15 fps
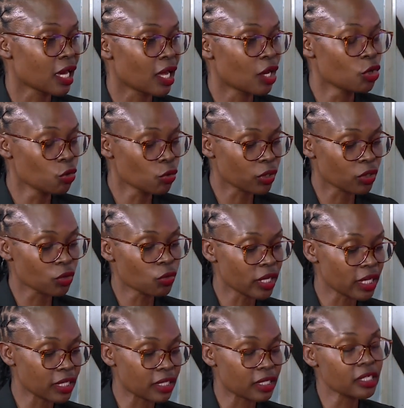Look
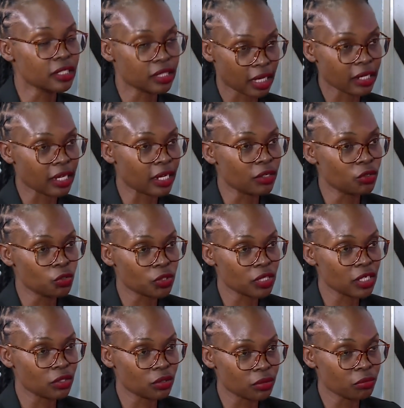at the kids, and you
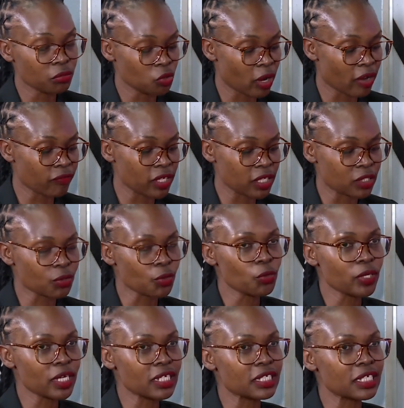said you have kids. So
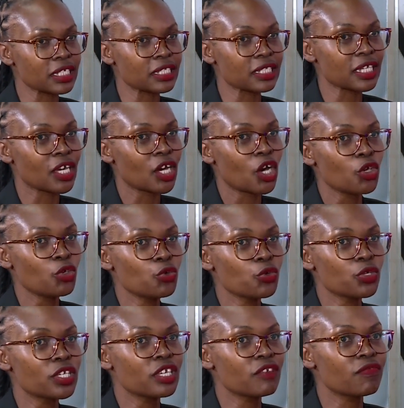look at kids. You
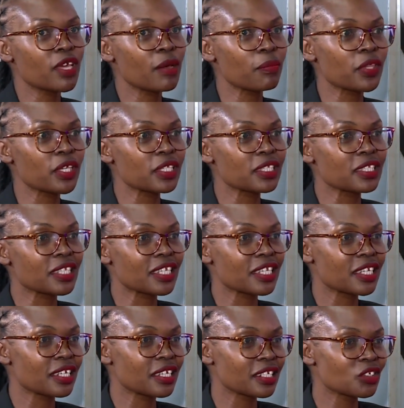give them this
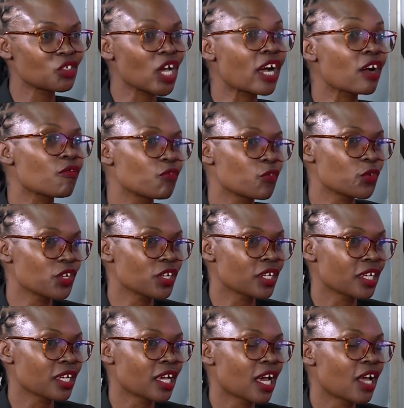junk food,
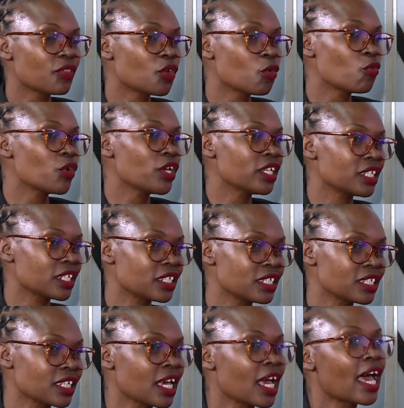they'll eat
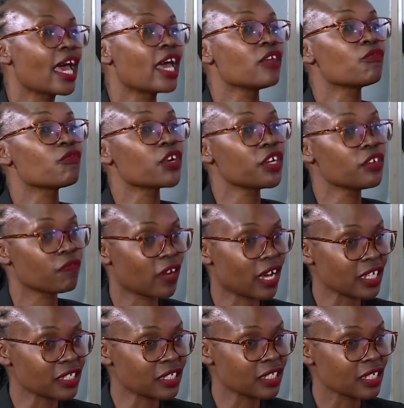it, and very
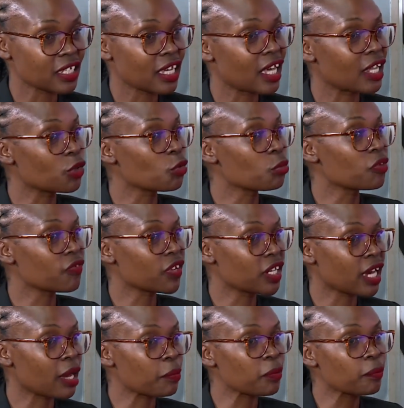fast. And they'll be very
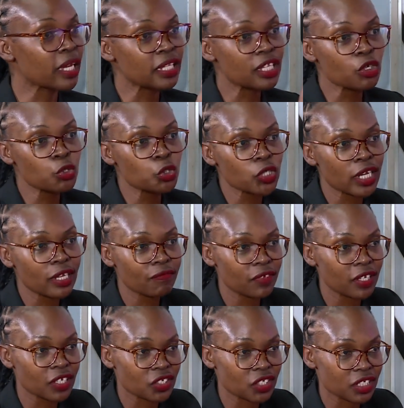happy, but they usually
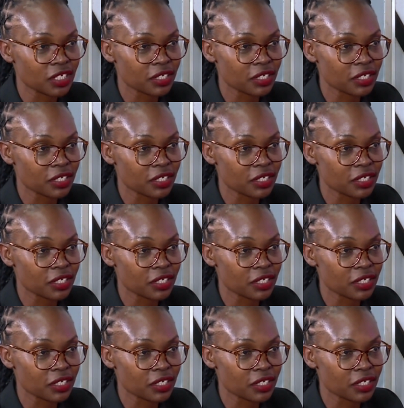finish it.